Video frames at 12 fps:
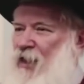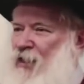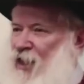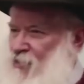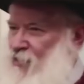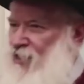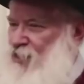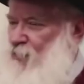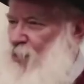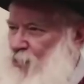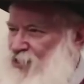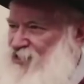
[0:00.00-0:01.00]
Uh, according
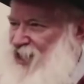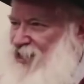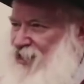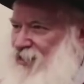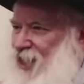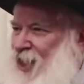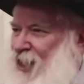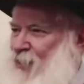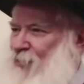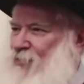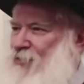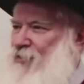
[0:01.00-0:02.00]
to what we're saying
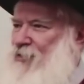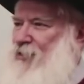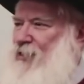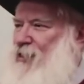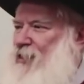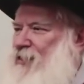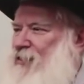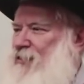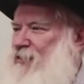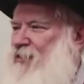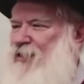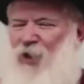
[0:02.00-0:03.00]
now,
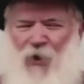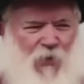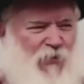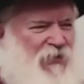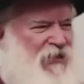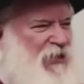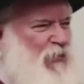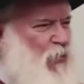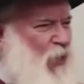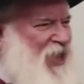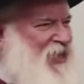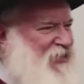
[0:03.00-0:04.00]
the only
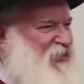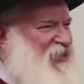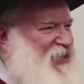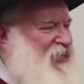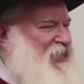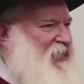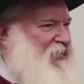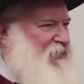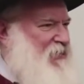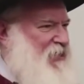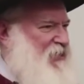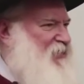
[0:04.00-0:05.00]
way to
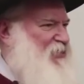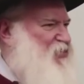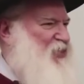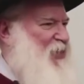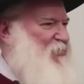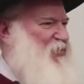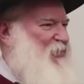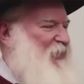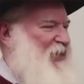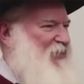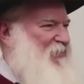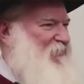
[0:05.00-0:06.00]
eat is l'shem
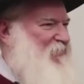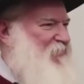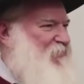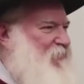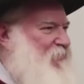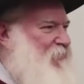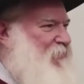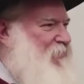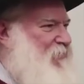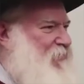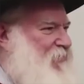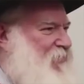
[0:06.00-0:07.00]
shamayim.
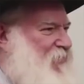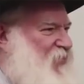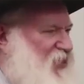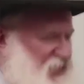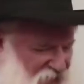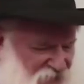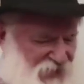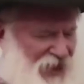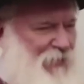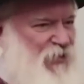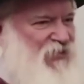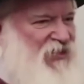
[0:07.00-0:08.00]
Because every
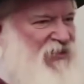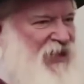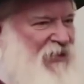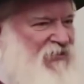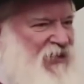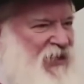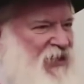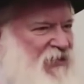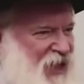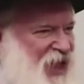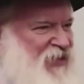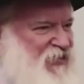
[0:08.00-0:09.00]
time you sit down to
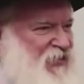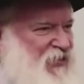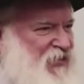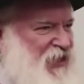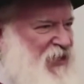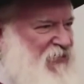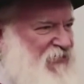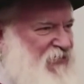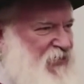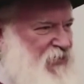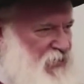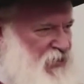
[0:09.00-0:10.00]
eat, ask yourself,
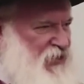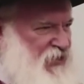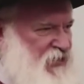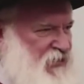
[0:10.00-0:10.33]
you need